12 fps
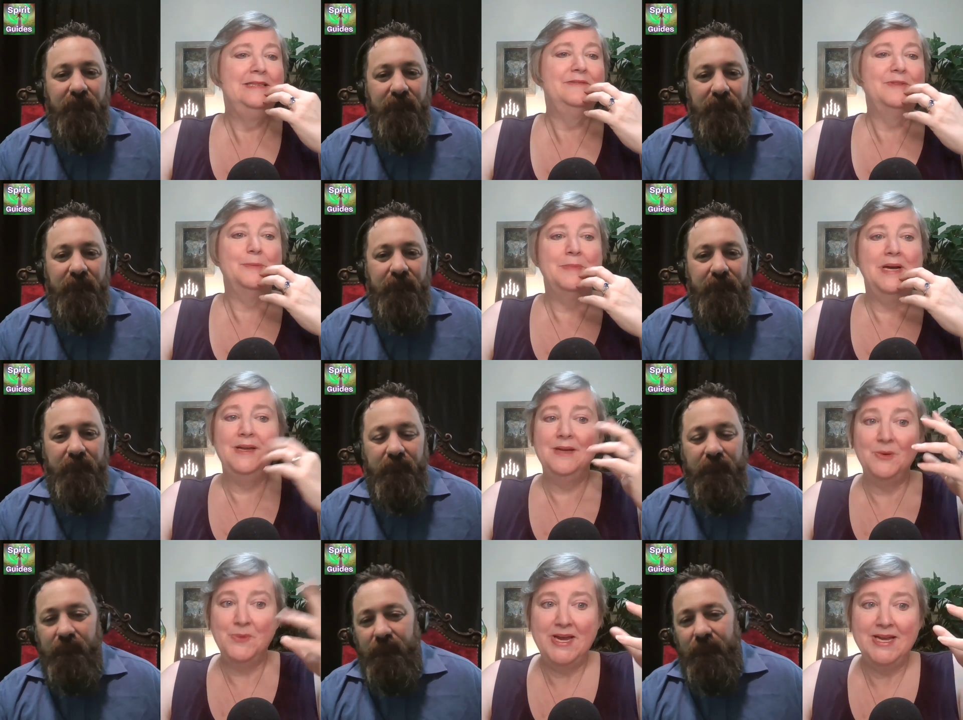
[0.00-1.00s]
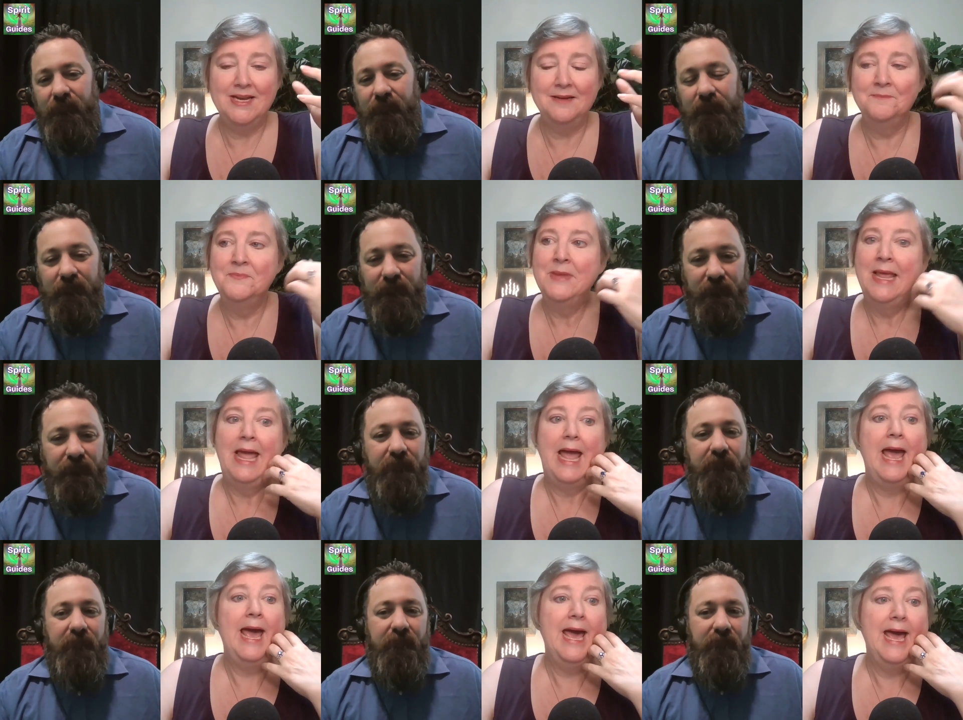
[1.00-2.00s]
Speaker 1: from my awakening.
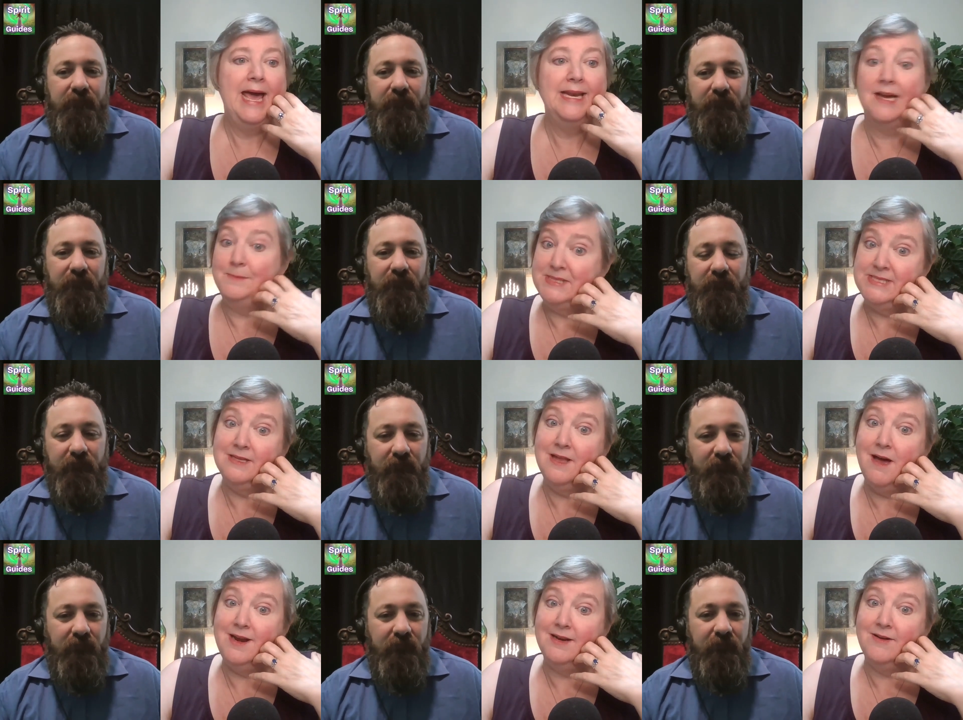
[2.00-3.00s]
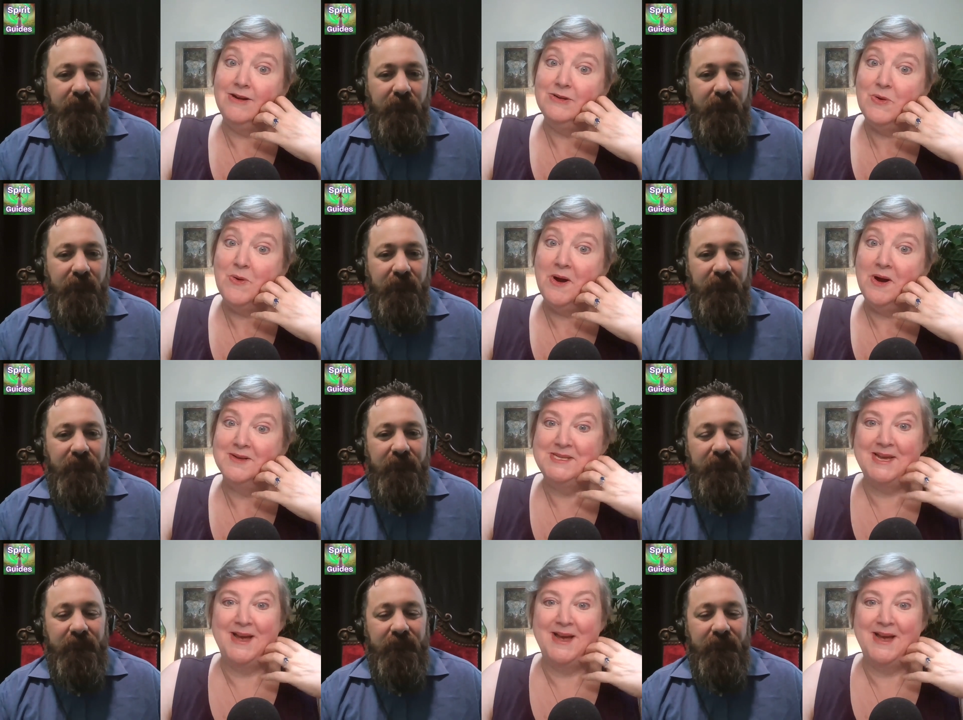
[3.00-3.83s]
And I'm still on it hardcore.